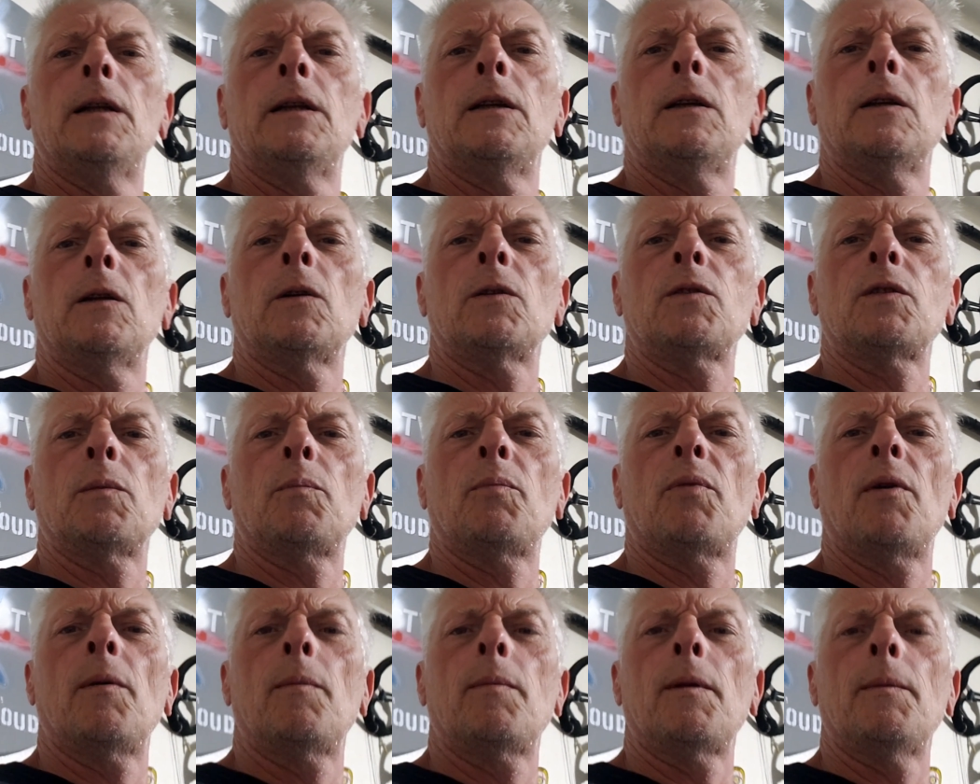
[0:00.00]
not a
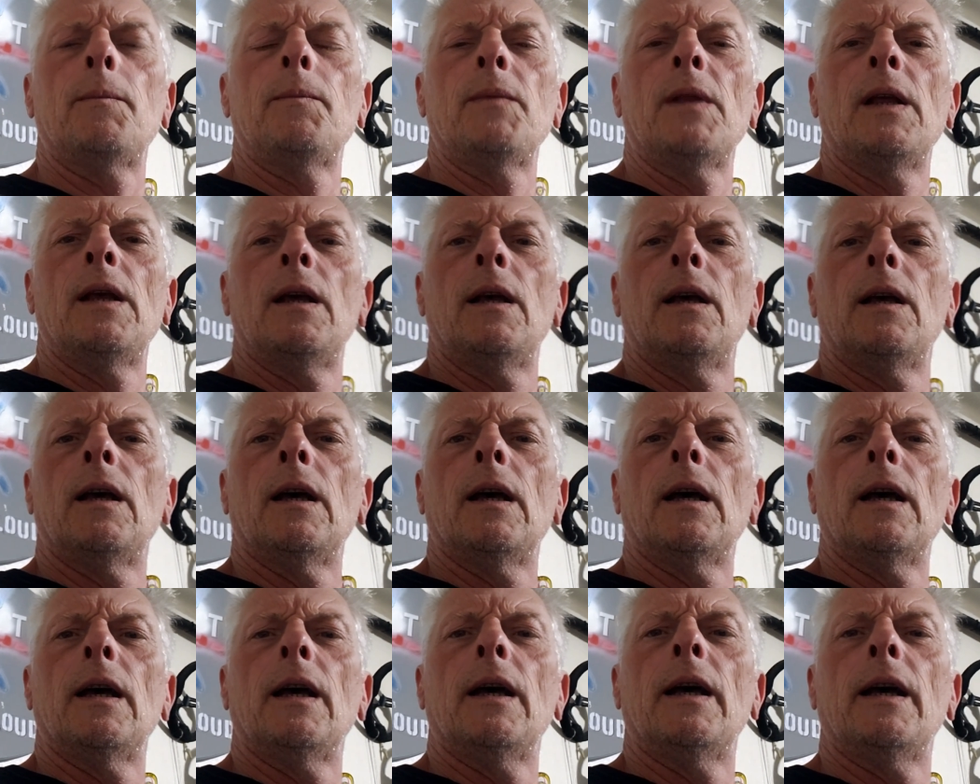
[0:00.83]
problem.
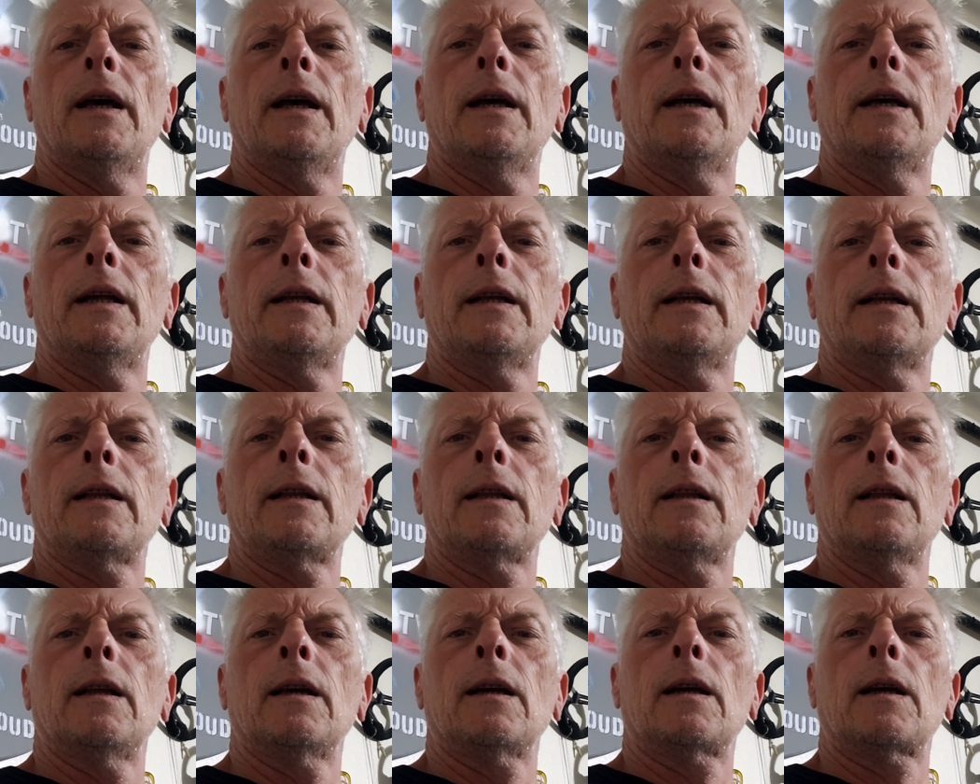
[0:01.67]
And
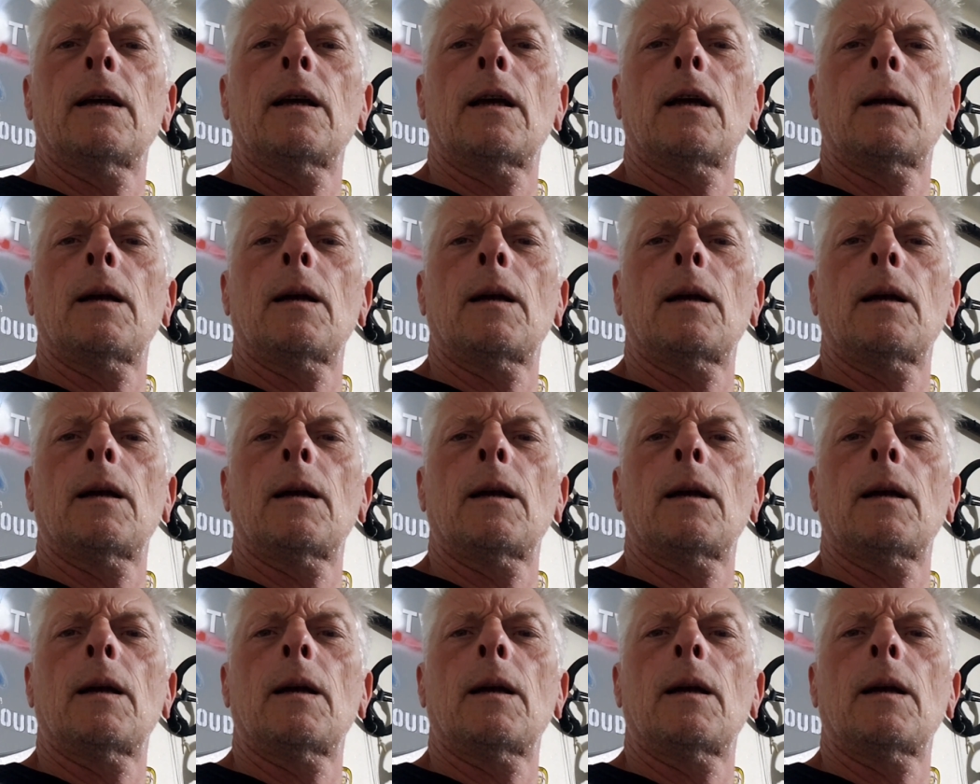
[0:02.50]
the